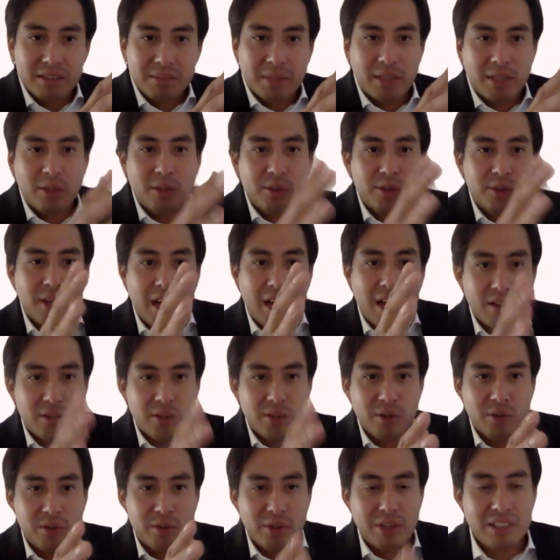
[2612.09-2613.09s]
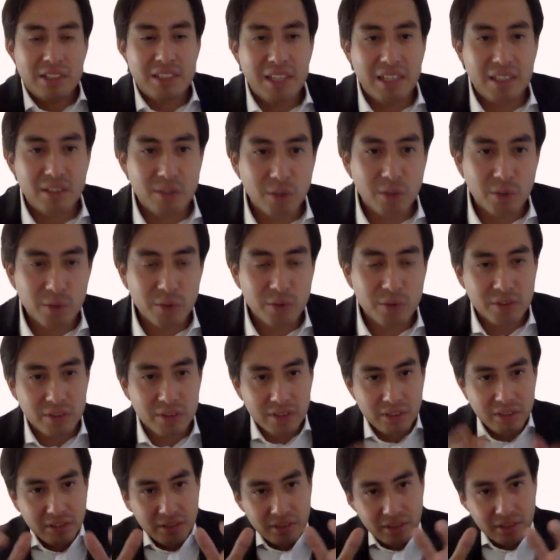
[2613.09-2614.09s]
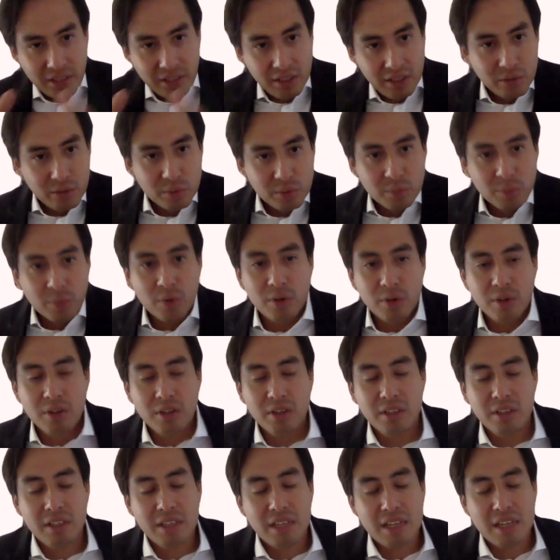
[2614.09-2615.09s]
but also how do you translate those into more